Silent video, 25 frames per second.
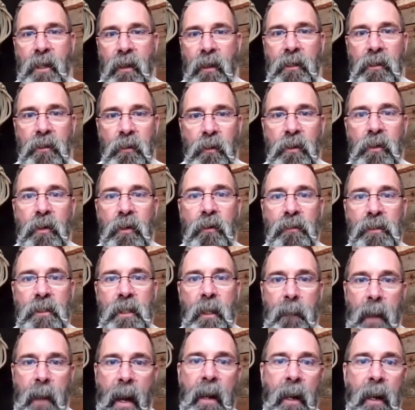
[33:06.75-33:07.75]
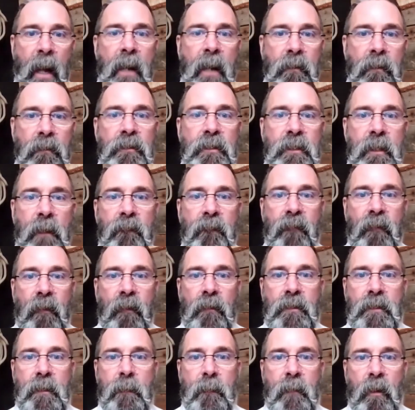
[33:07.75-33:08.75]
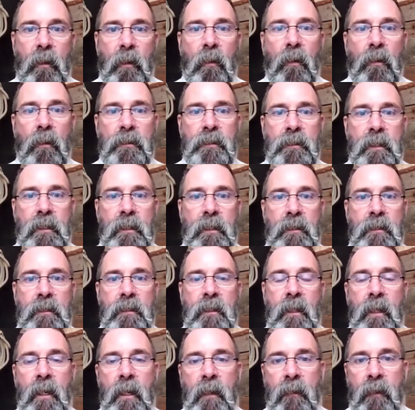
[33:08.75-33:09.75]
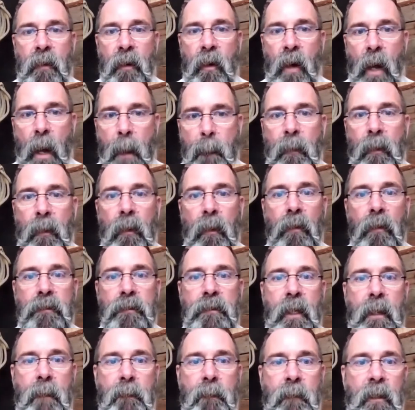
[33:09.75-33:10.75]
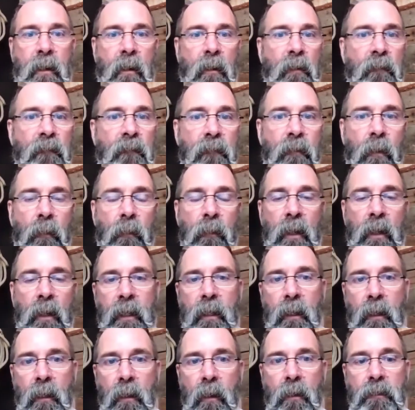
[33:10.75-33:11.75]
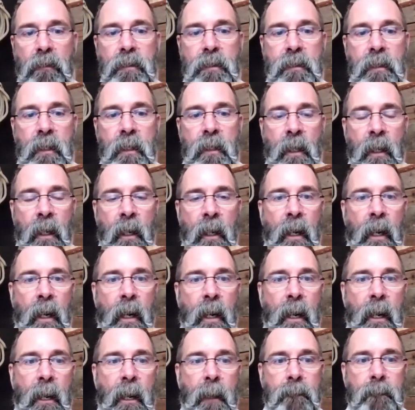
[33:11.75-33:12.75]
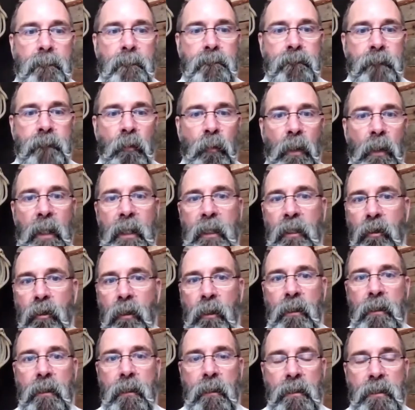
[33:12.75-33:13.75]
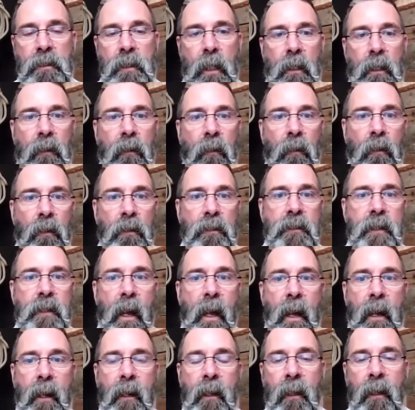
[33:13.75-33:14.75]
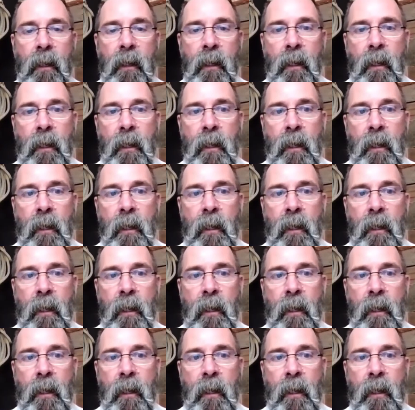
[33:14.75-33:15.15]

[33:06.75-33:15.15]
I think you use some, I, and I do some for some of the horses that are up close that I'm caring for really close. Um, really good, solid horse hay.